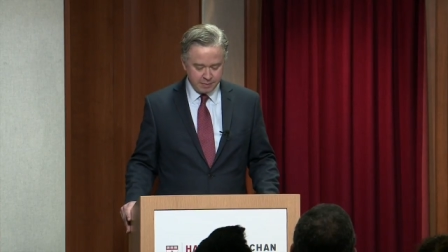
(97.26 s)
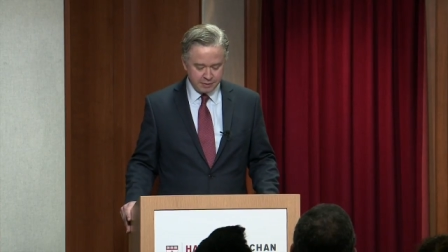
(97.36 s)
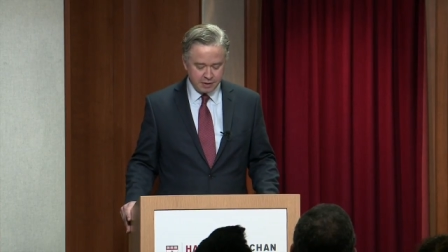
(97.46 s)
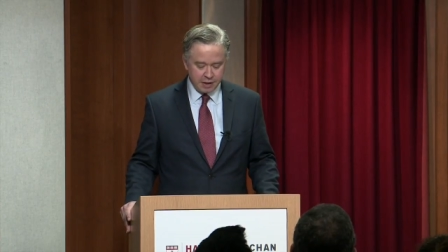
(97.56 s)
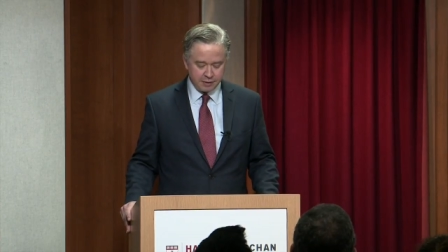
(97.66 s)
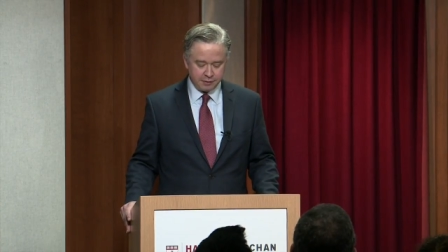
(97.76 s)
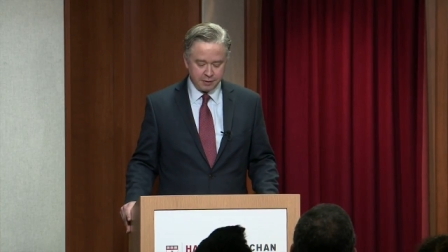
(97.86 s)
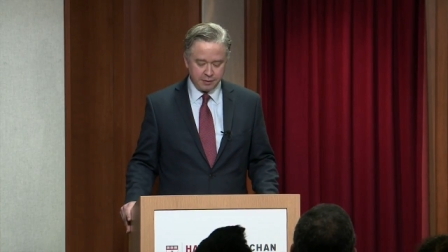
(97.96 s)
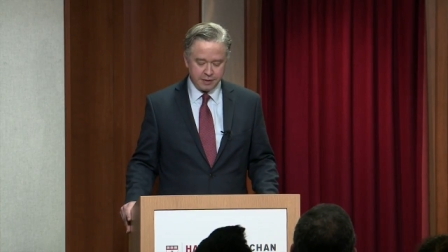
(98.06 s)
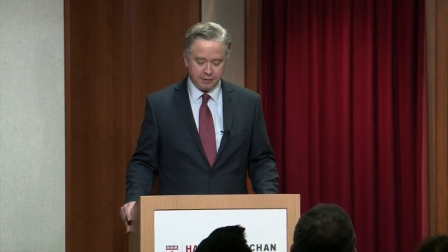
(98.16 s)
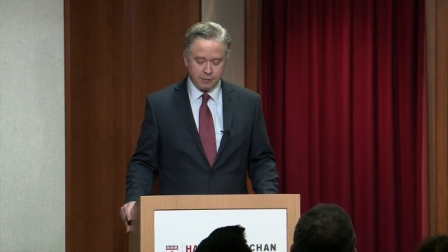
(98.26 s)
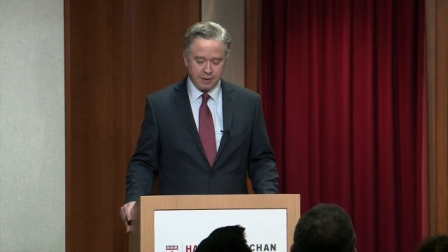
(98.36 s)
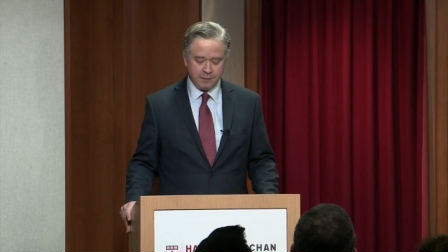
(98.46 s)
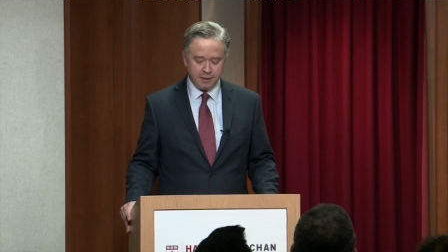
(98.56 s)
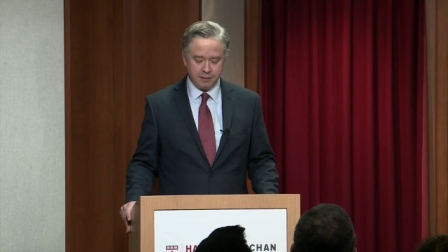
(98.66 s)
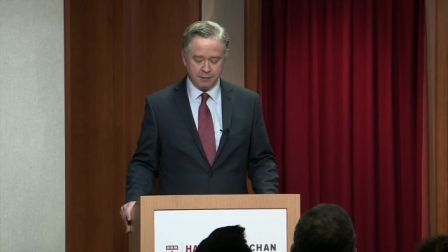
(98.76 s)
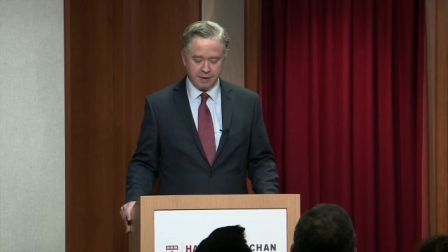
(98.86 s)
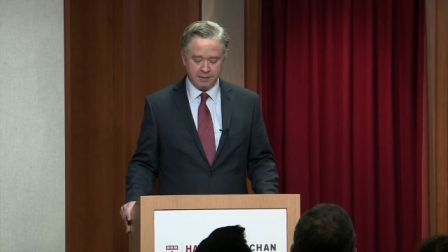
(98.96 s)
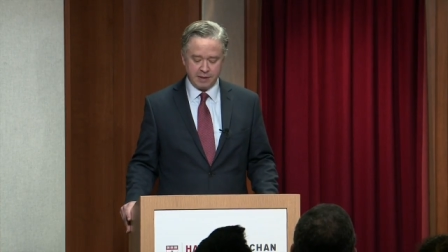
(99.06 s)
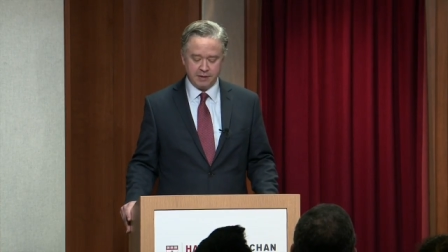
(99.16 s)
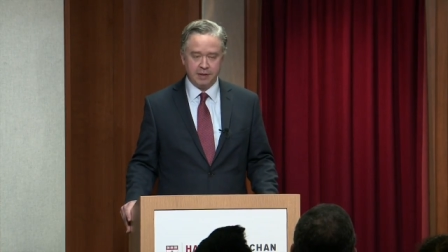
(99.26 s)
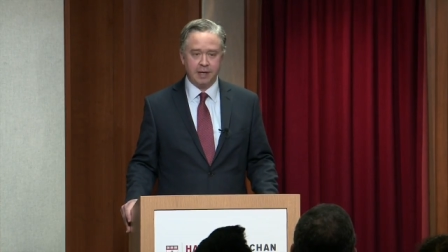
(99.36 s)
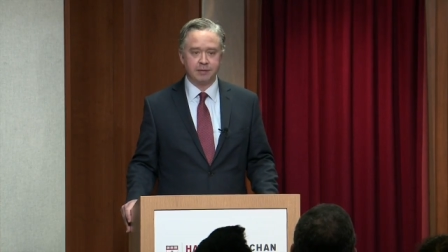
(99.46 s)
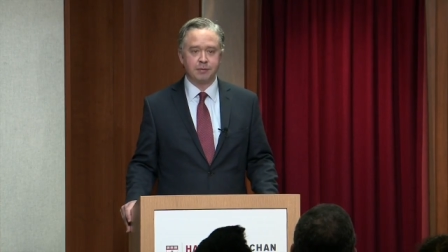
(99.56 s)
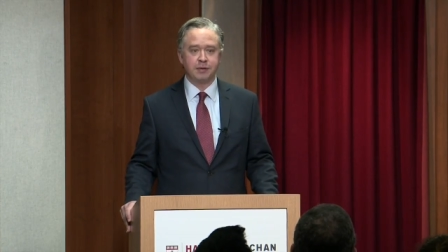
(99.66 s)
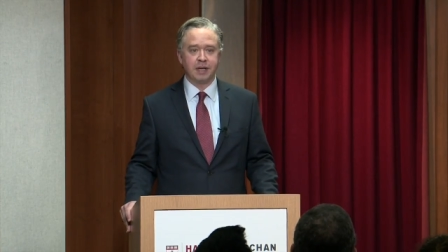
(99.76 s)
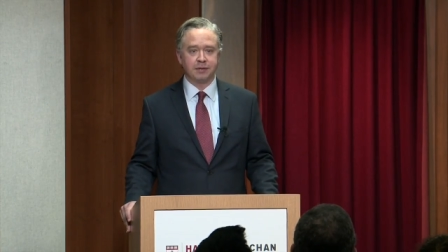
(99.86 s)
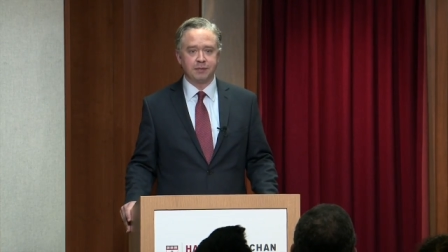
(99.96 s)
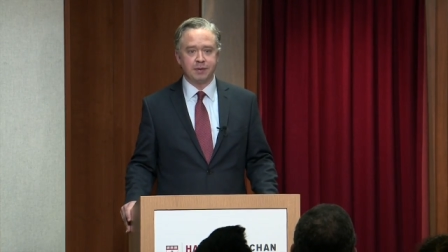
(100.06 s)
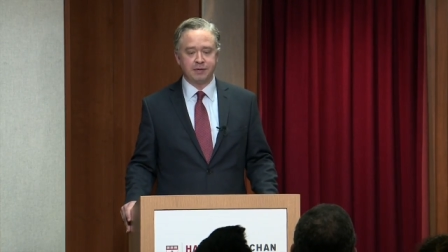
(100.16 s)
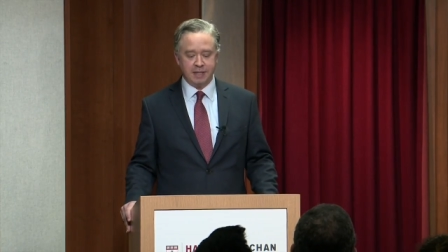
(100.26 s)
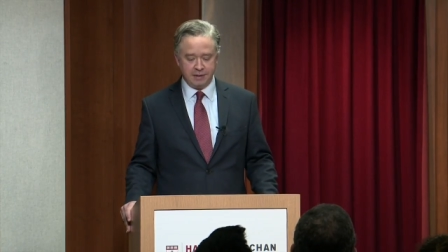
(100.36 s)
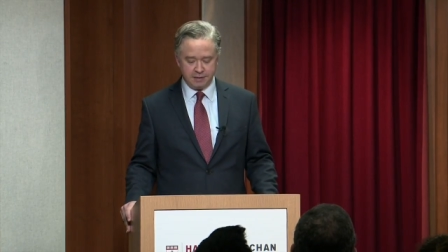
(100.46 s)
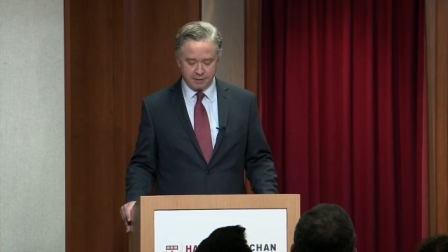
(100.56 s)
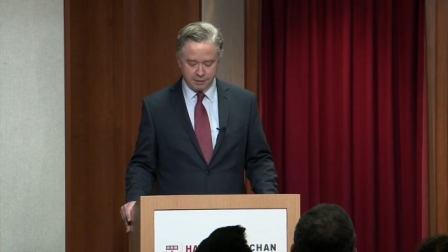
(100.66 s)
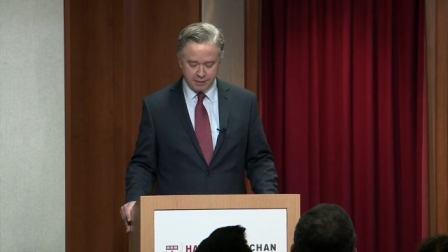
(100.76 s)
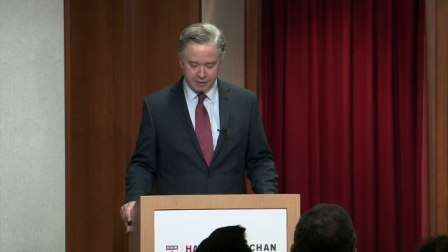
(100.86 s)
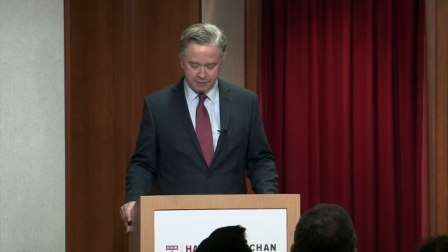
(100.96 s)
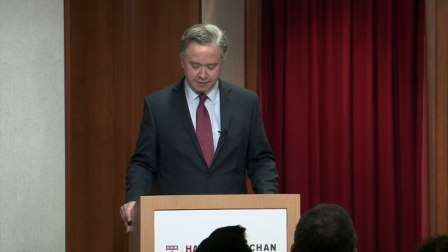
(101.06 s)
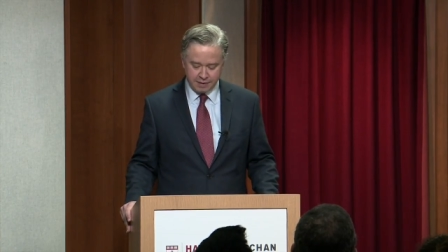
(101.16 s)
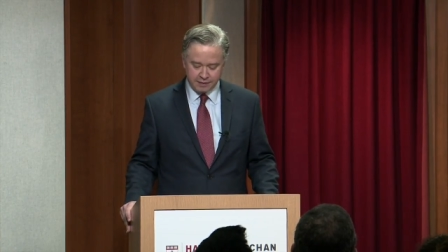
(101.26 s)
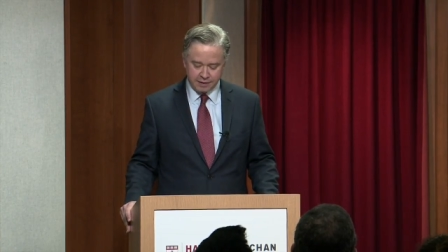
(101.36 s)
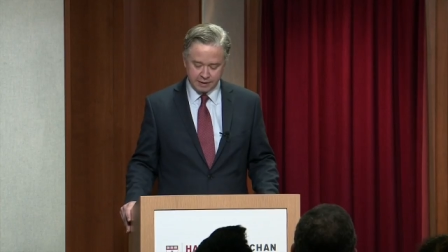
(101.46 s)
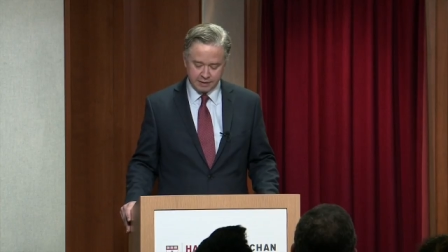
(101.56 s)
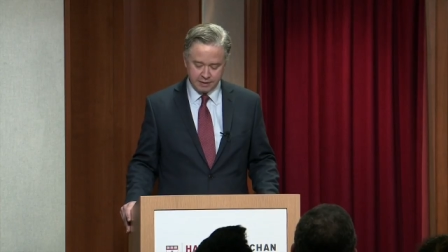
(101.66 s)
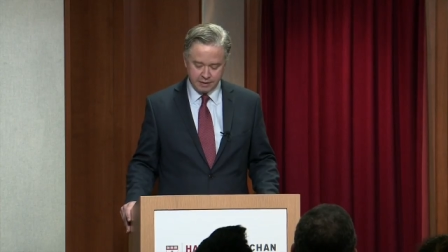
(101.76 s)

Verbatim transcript: Mr. Carter served as 25th Defense Secretary from 2015 to 2017